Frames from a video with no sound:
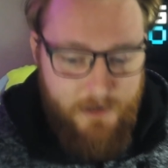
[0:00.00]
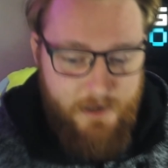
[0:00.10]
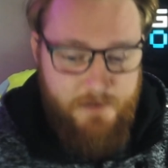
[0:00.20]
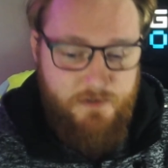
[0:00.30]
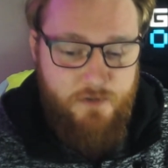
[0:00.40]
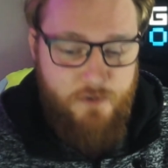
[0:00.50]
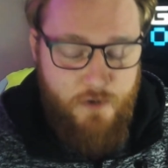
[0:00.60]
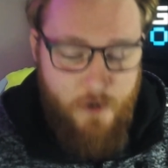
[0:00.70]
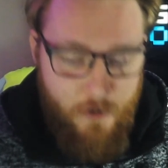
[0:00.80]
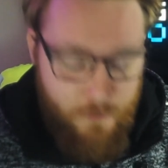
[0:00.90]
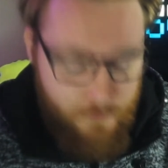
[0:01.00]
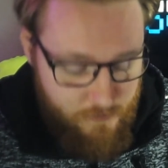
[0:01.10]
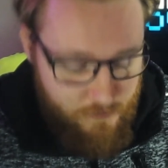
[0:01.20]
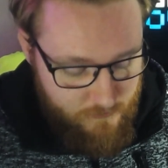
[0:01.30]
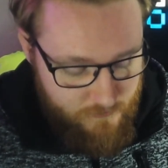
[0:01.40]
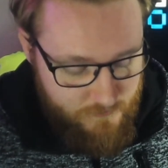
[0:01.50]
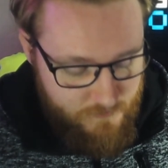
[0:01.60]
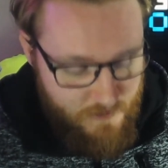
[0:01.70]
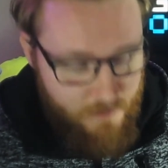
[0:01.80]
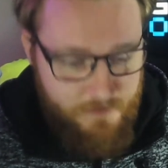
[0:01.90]
Is go to
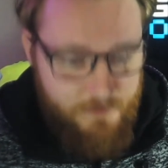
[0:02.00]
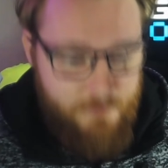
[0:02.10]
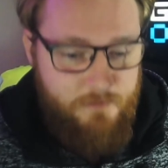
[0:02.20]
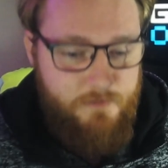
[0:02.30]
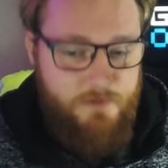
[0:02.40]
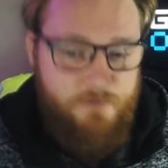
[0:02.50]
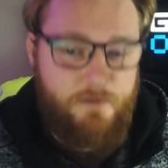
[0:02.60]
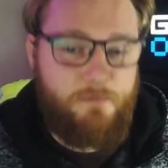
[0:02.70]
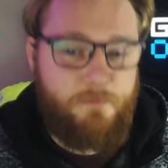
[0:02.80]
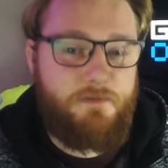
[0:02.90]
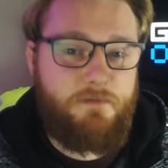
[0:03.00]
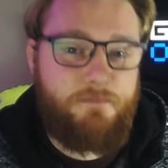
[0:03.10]
other streamers,